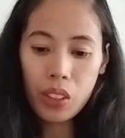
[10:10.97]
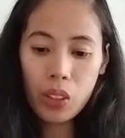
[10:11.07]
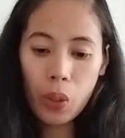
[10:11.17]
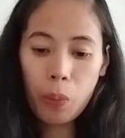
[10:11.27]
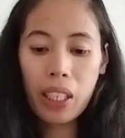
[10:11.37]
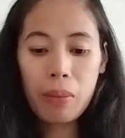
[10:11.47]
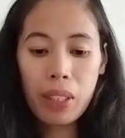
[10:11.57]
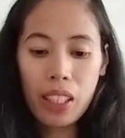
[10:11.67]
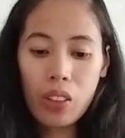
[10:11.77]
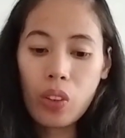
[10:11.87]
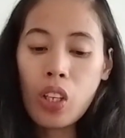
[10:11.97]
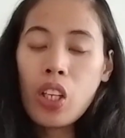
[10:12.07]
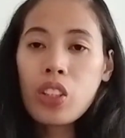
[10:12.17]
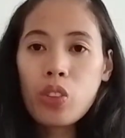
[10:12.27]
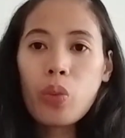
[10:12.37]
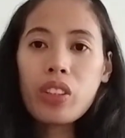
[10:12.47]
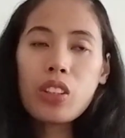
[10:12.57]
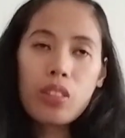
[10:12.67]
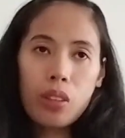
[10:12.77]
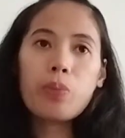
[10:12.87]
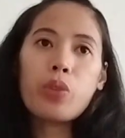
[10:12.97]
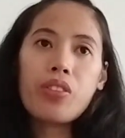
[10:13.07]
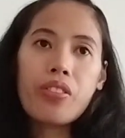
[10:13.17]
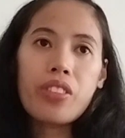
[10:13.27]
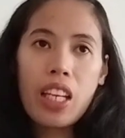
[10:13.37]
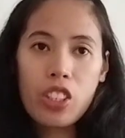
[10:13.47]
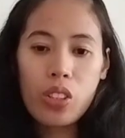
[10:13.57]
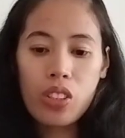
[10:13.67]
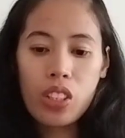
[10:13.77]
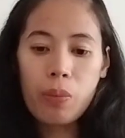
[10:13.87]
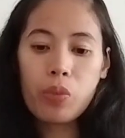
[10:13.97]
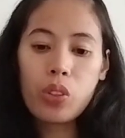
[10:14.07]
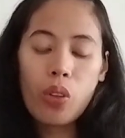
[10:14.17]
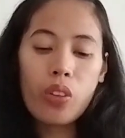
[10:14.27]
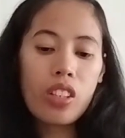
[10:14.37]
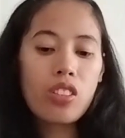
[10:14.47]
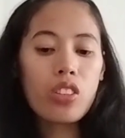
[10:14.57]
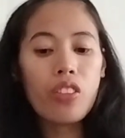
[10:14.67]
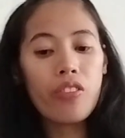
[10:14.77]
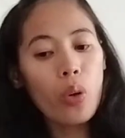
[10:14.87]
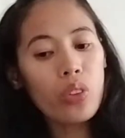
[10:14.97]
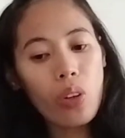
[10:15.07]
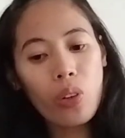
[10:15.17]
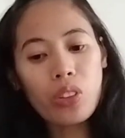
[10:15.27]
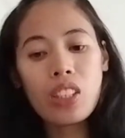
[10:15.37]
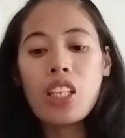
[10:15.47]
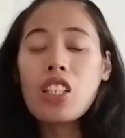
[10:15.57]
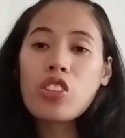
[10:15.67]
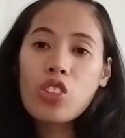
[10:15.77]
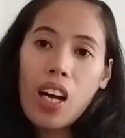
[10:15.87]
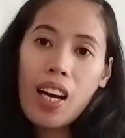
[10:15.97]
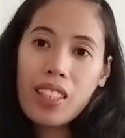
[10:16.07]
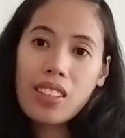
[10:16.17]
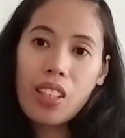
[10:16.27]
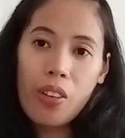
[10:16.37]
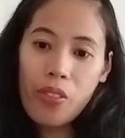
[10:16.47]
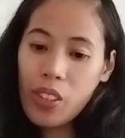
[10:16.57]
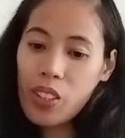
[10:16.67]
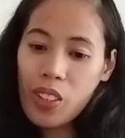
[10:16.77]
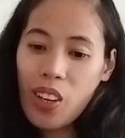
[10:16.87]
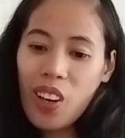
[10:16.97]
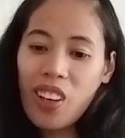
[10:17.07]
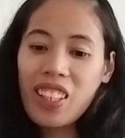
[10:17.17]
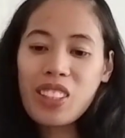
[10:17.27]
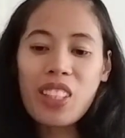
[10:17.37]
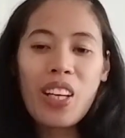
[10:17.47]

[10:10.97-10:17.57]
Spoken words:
So, panglima na to. So, what's proof of relationship? So, these are the photos, chats, video calls,